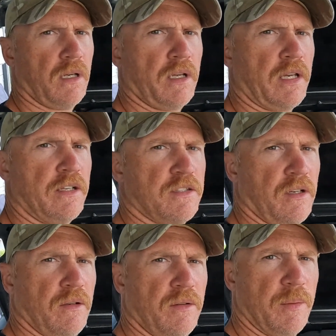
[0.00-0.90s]
Okay,
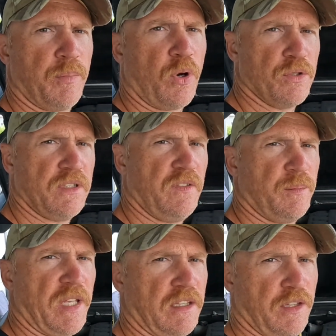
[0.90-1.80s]
so the positives
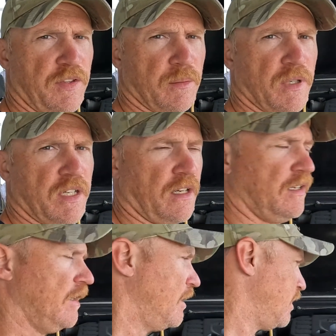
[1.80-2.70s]
about lithium. Okay,
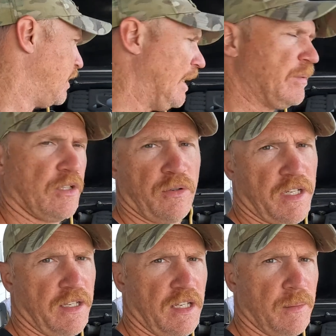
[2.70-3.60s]
heaps of
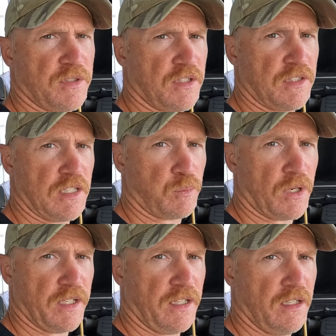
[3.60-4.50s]
cranking amps. Just this
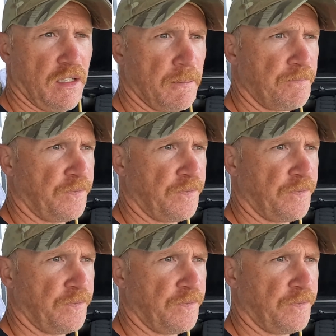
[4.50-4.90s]
one here.